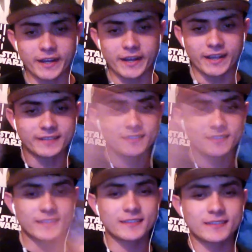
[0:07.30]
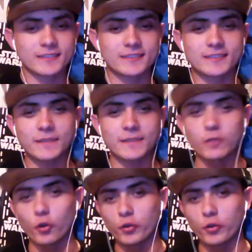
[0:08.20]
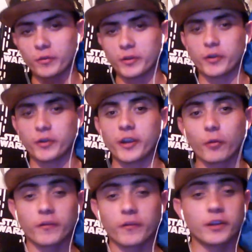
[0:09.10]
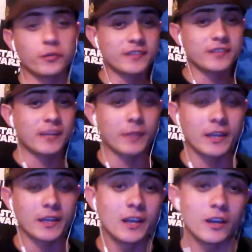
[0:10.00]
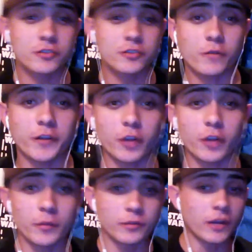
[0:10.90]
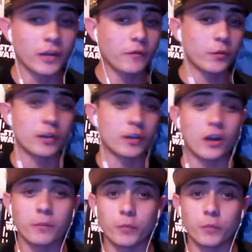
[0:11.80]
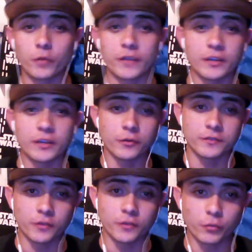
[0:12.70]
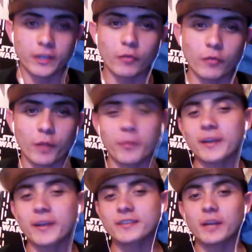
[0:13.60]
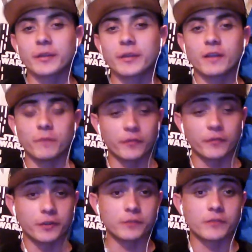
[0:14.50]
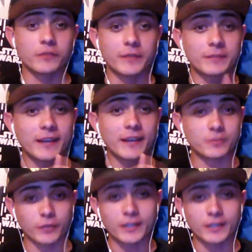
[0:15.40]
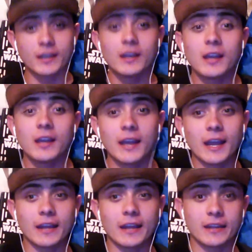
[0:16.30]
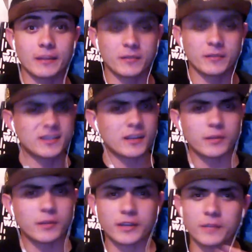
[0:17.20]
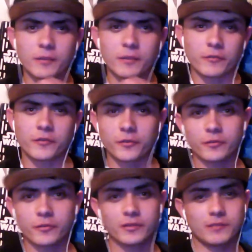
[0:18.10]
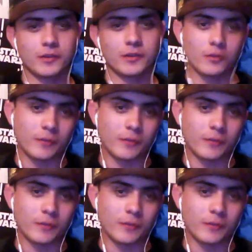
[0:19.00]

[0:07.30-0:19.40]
Hey guys, Sith Lord 310 here with a new segment, a short video I'm going to do every week called Movie News of the Week, where I'm going to pick a topic of movie news from this past week, and then I'm going to talk about it, give my review, give my